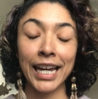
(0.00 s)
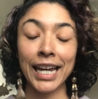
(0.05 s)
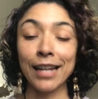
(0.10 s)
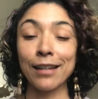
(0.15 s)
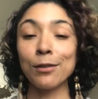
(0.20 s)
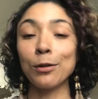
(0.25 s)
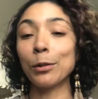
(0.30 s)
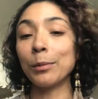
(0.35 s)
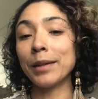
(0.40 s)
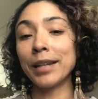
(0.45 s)

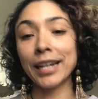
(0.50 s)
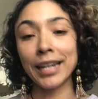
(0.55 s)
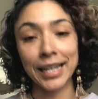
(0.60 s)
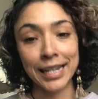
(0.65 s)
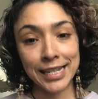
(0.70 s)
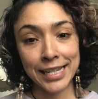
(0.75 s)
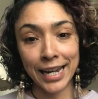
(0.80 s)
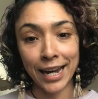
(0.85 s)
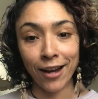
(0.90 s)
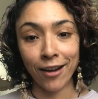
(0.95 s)
and told me to
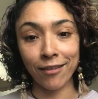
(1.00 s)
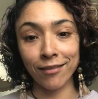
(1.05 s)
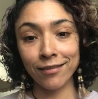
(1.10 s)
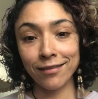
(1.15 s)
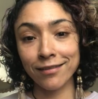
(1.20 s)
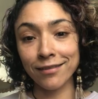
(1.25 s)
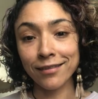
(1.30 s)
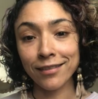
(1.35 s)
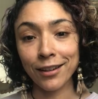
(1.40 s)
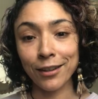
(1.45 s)
get
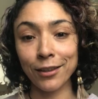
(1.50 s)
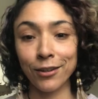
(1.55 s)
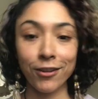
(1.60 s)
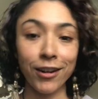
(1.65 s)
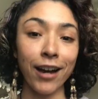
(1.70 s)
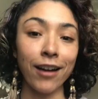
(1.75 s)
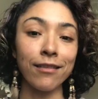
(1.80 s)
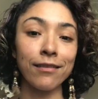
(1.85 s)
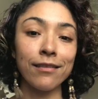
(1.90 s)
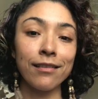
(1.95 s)
down on the
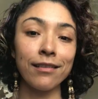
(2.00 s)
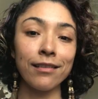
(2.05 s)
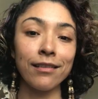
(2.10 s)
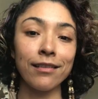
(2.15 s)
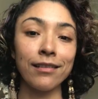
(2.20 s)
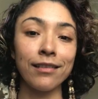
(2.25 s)
ground.